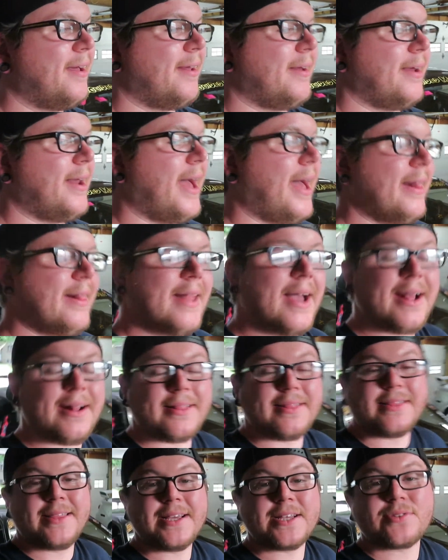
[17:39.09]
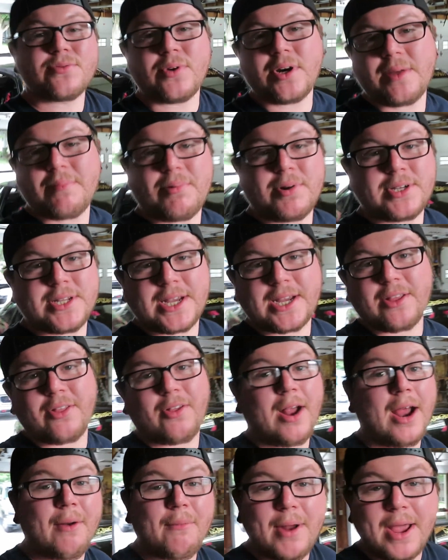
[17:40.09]
Not this one in
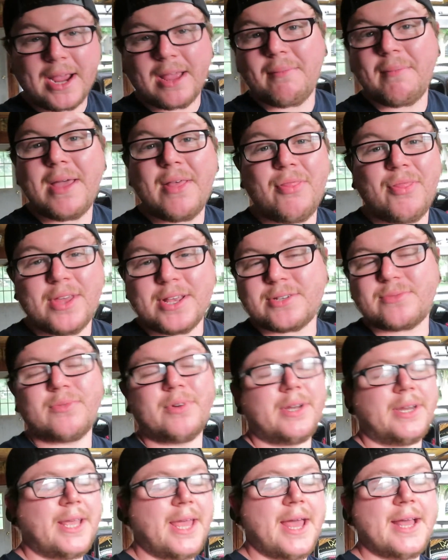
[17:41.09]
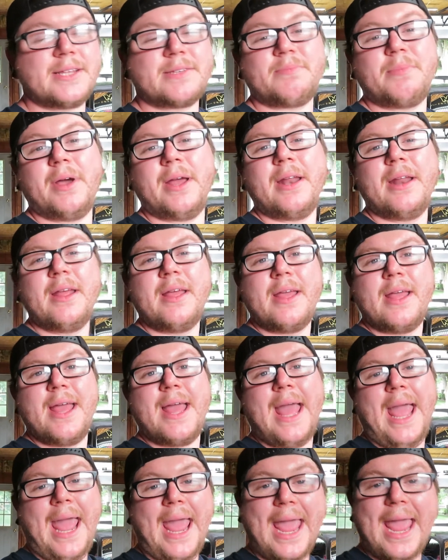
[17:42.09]
particular. I recommend this one, yes, but
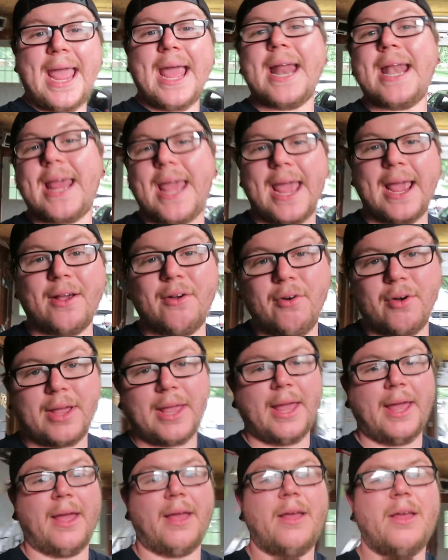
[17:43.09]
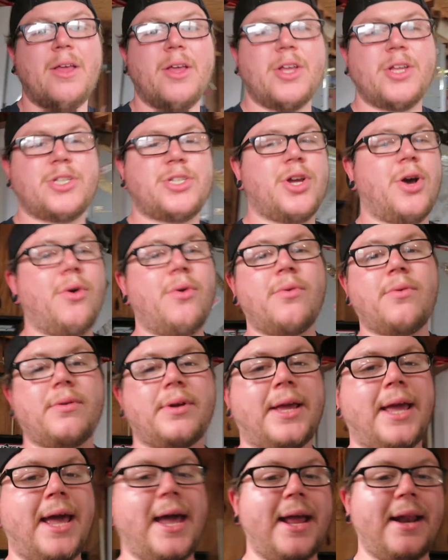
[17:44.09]
an angle kit. Don't
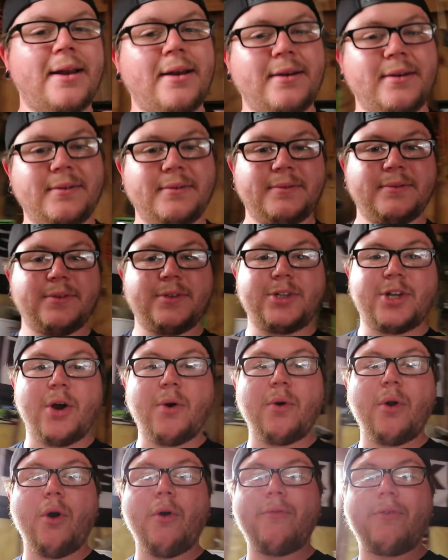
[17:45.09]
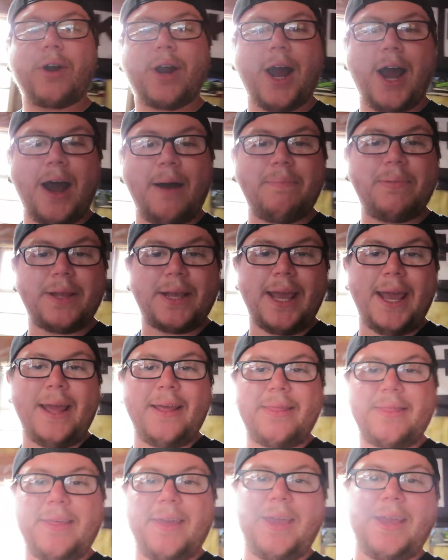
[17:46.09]

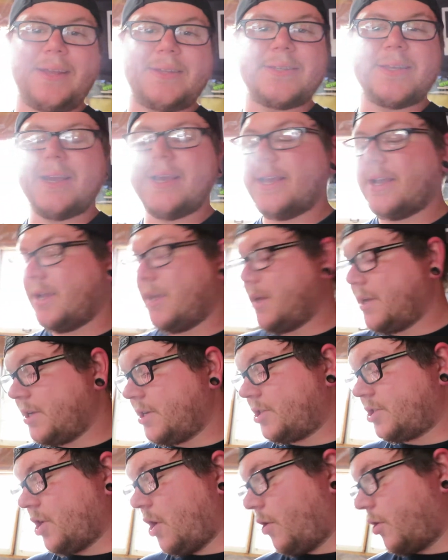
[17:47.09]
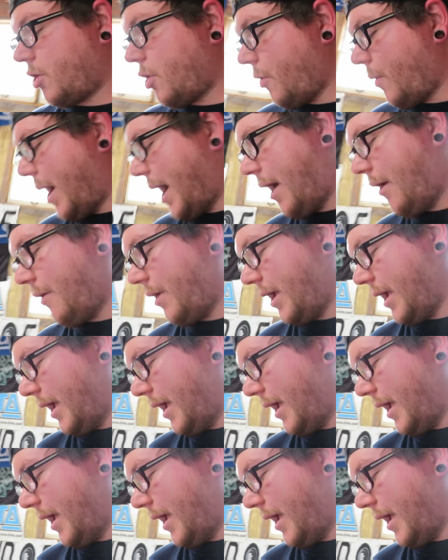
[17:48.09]
overcomplicate things. Don't go out